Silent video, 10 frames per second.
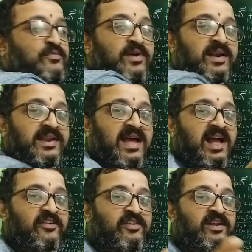preferred
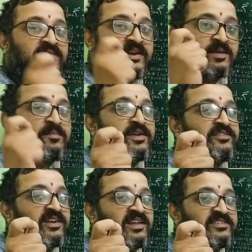reaction the
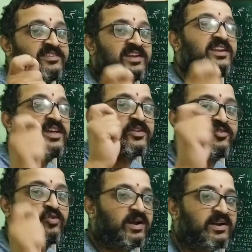temperature less than
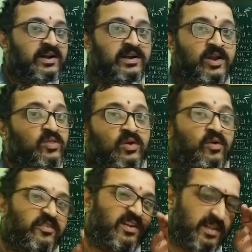200 now the
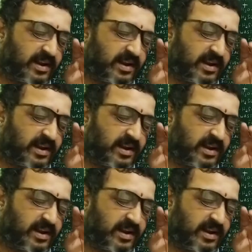question